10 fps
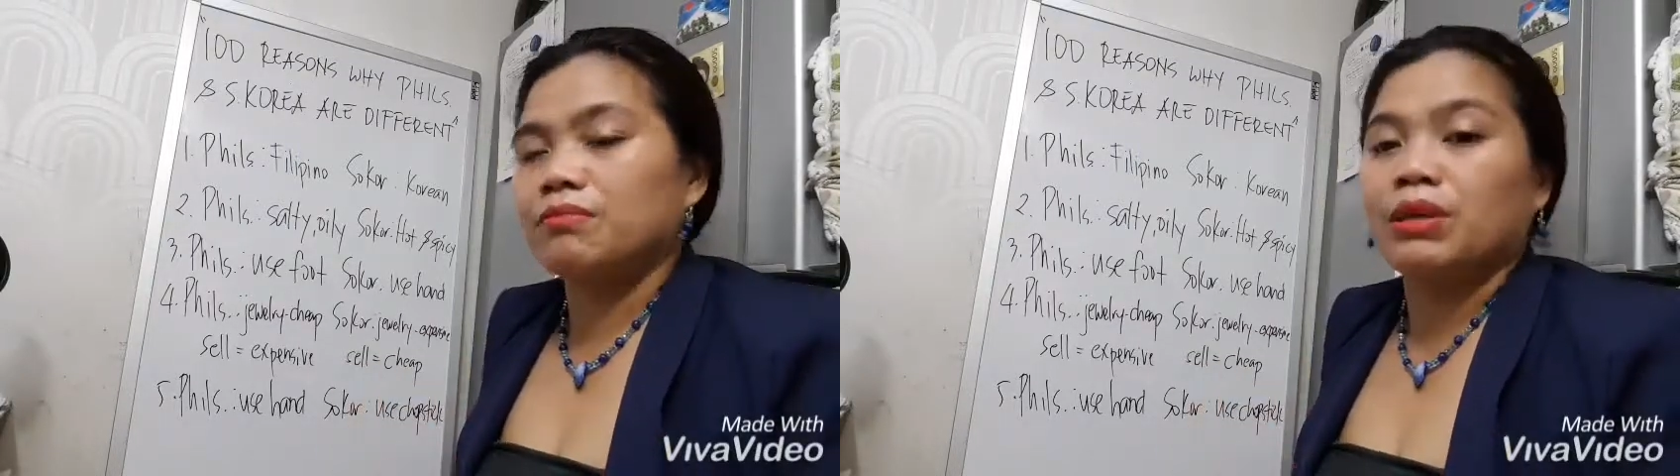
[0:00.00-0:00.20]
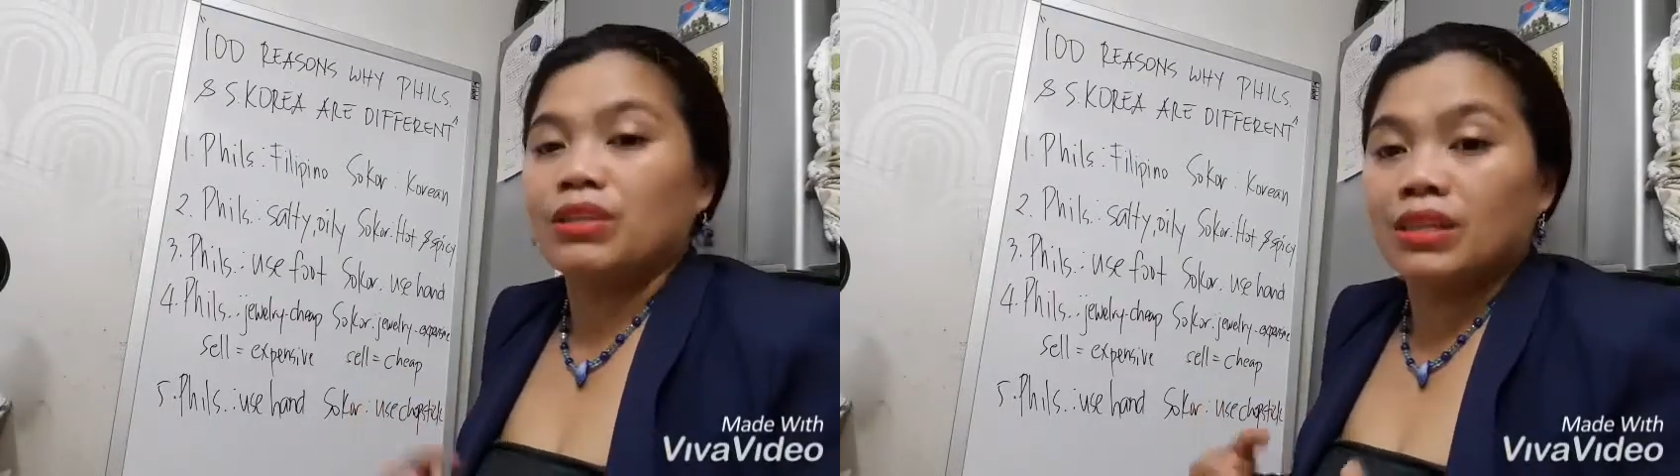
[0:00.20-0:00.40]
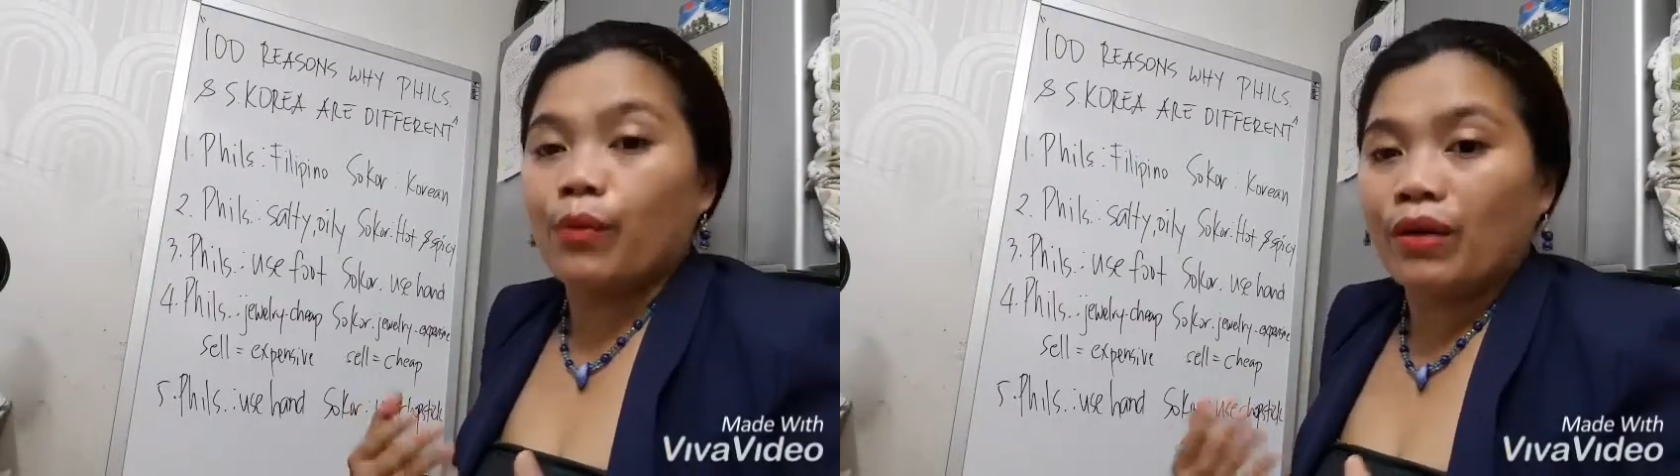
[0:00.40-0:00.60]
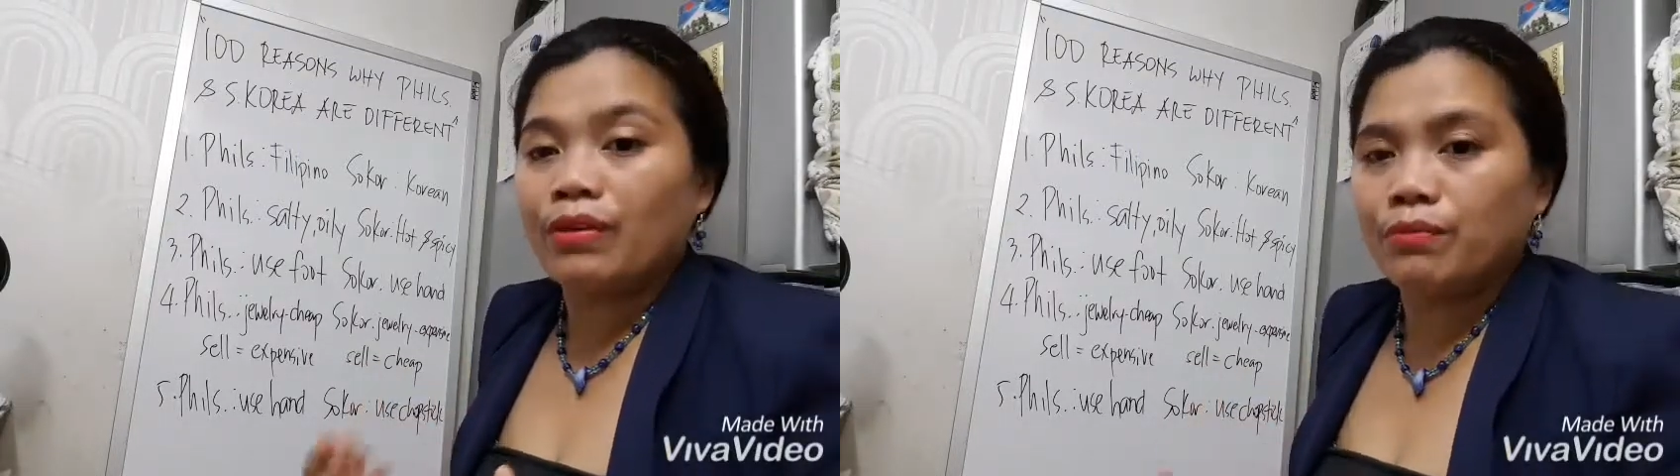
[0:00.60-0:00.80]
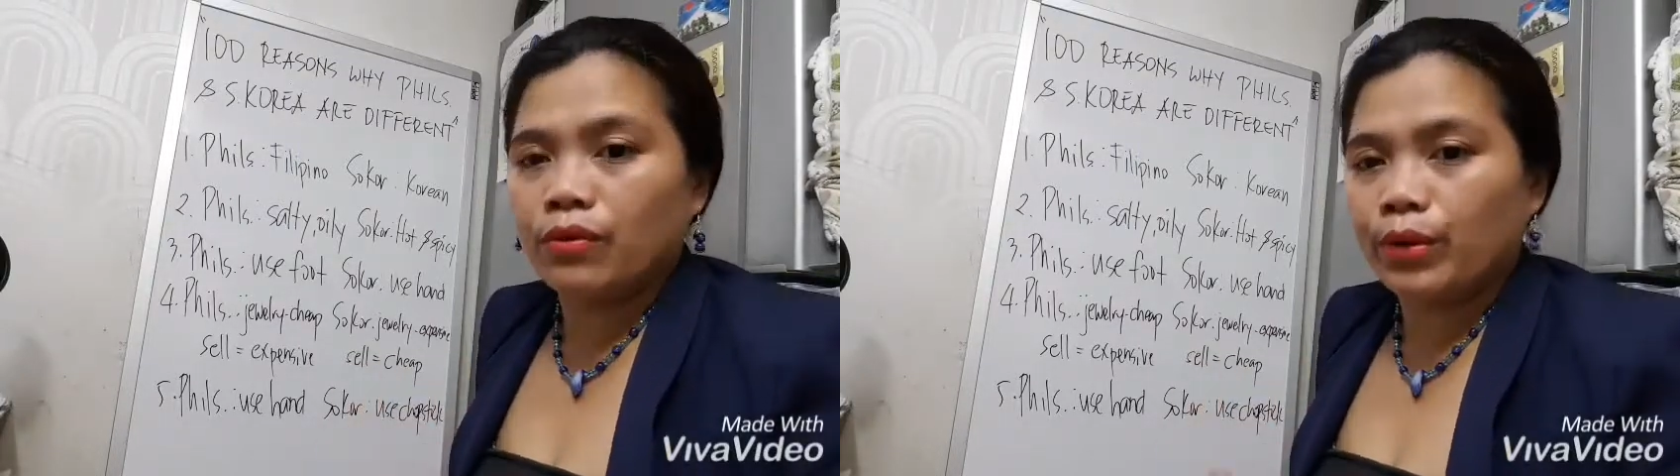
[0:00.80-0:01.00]
because the
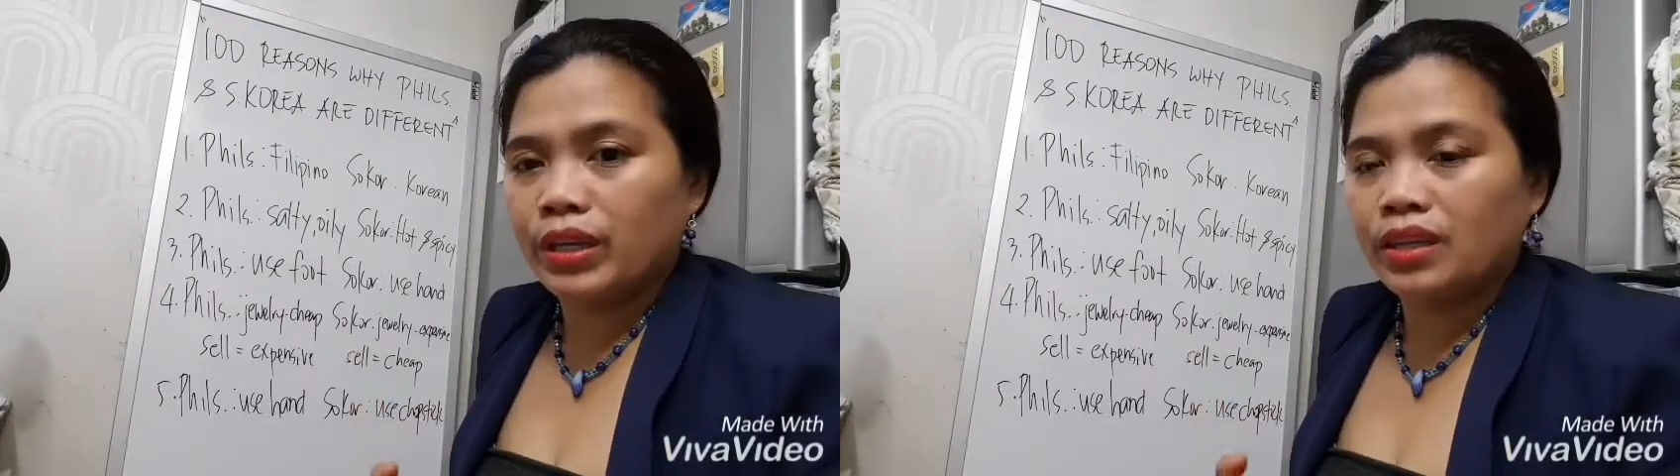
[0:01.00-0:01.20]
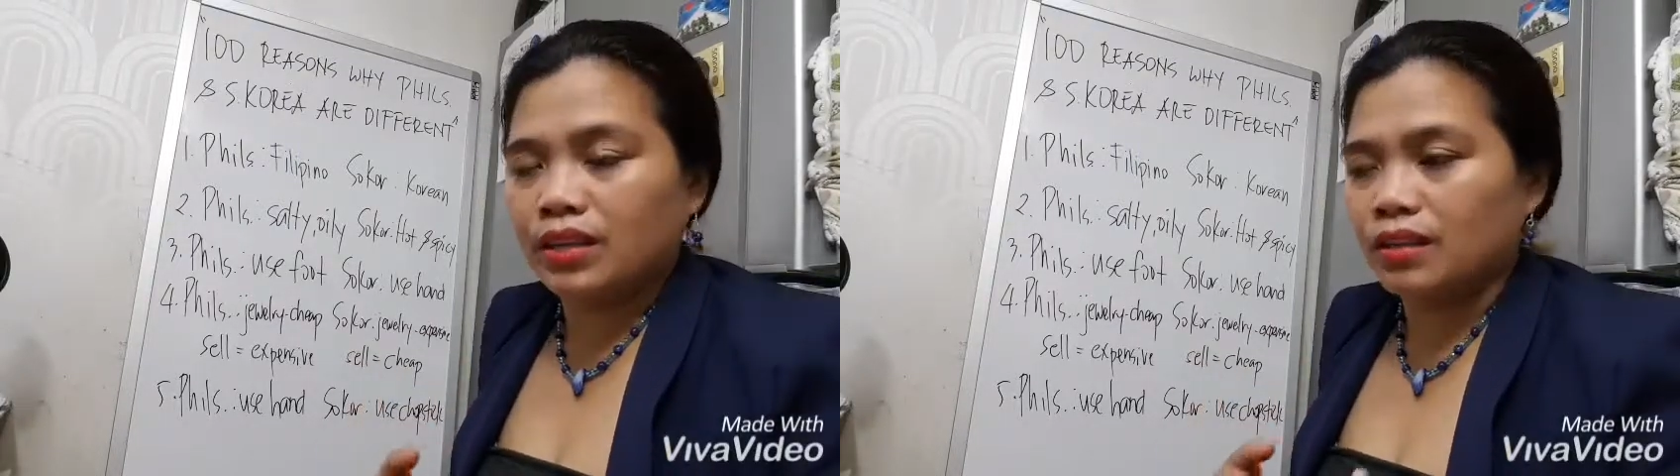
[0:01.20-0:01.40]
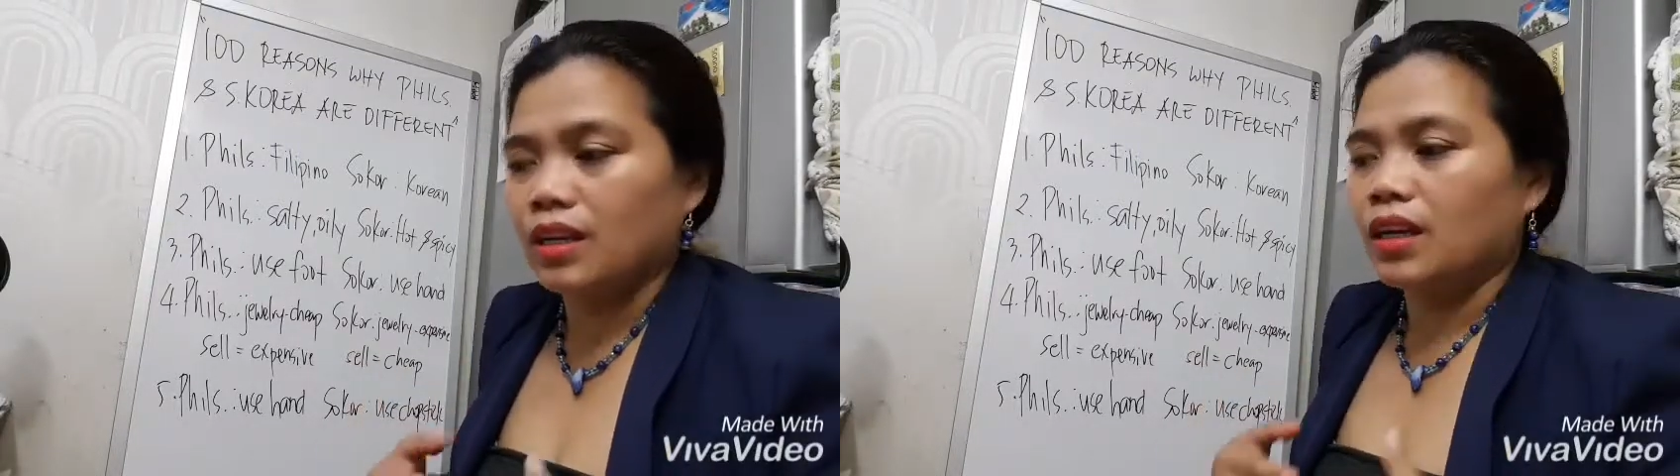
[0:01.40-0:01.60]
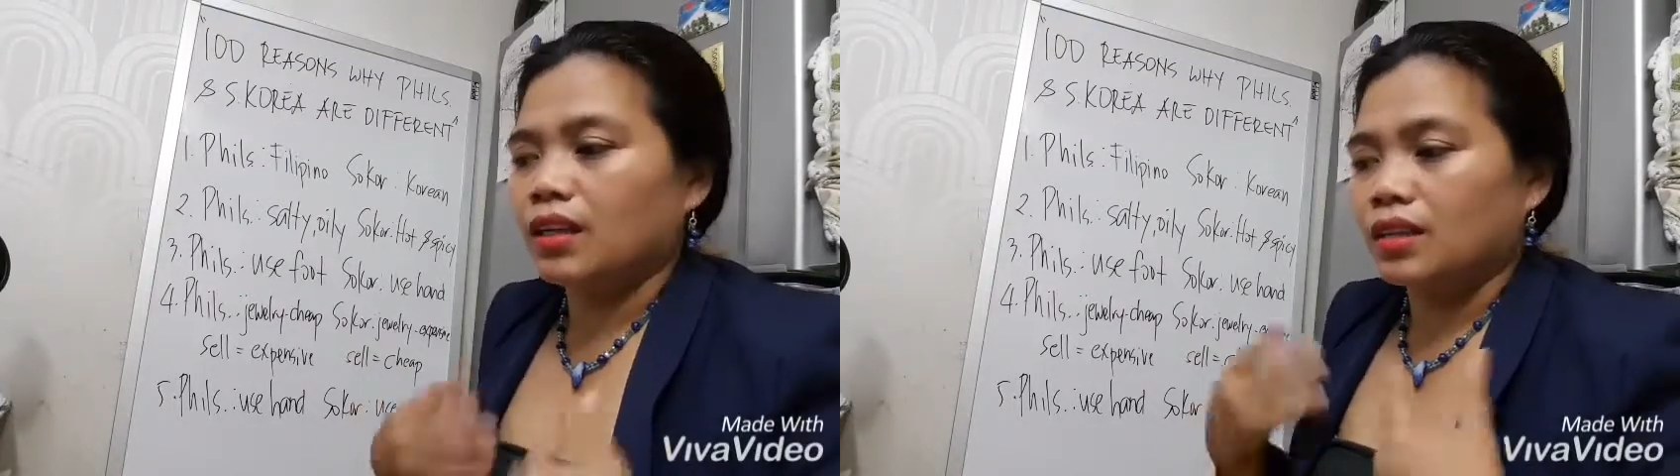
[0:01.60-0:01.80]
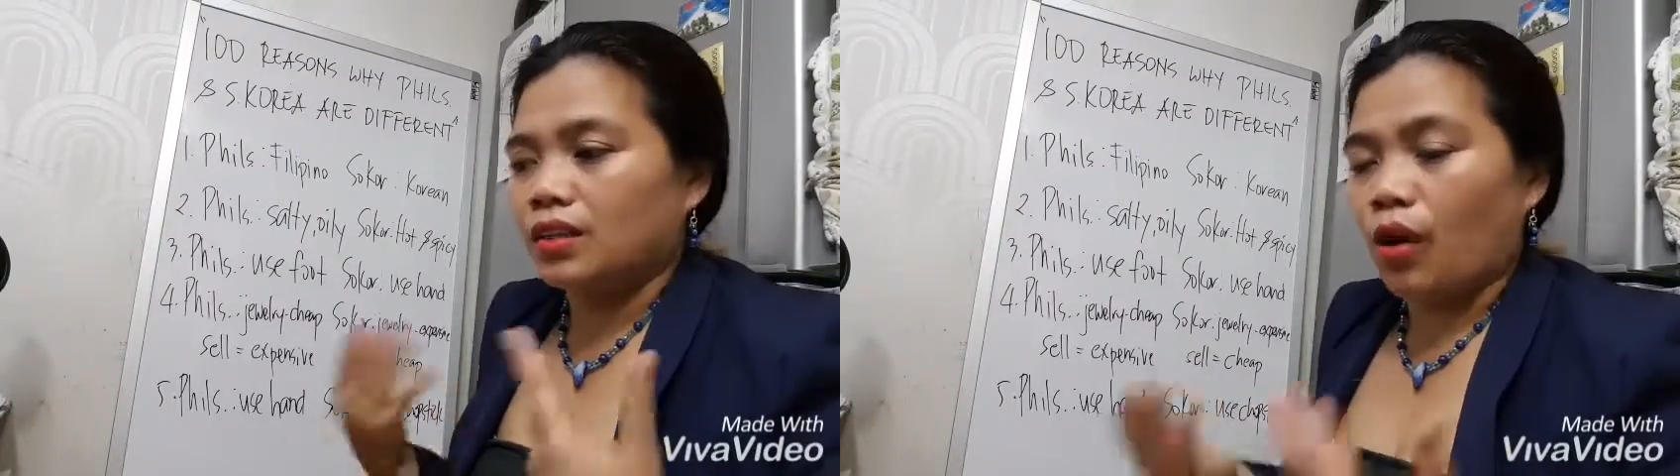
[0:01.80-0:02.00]
way we
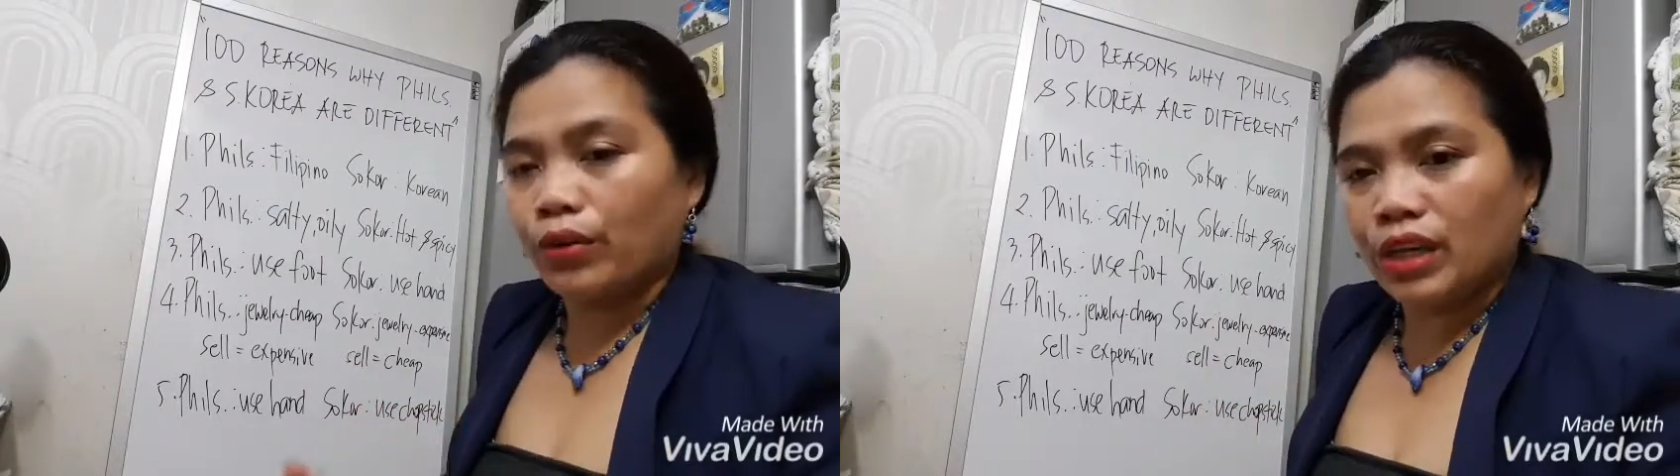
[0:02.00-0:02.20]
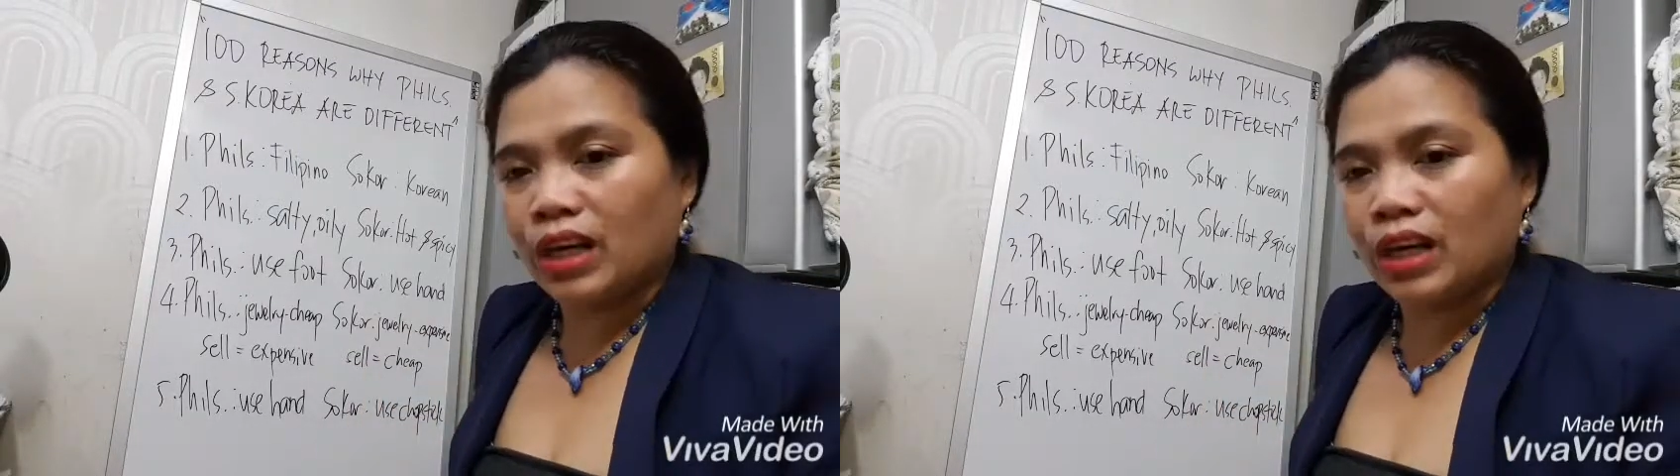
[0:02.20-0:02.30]
grown